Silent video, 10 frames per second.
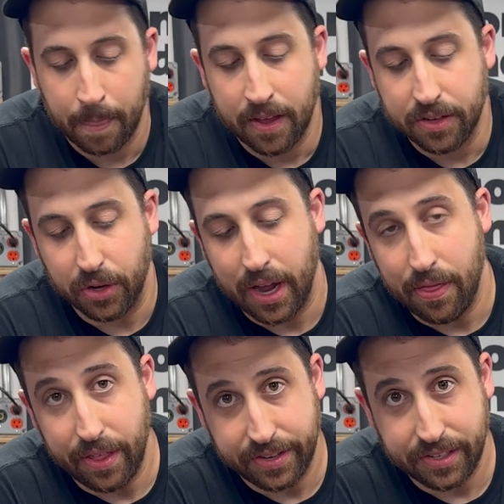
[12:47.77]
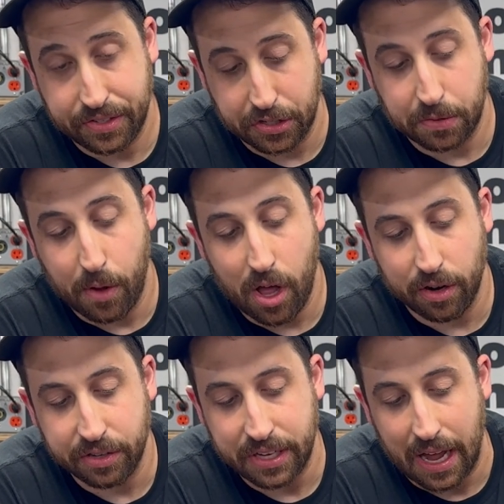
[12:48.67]
So again, this is the smaller
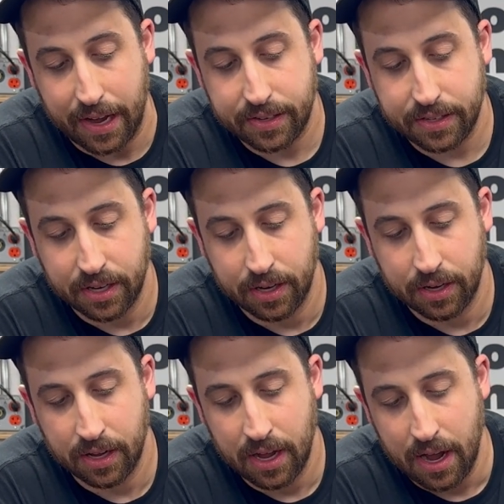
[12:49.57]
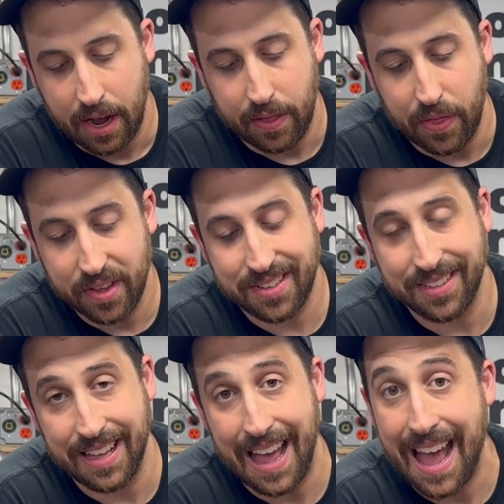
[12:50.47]
size, and then this is
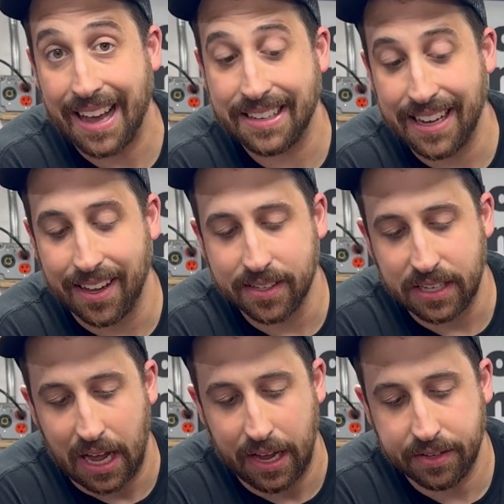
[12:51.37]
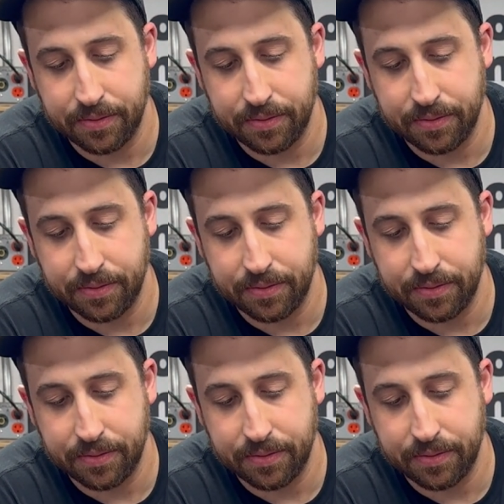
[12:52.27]
the XL size.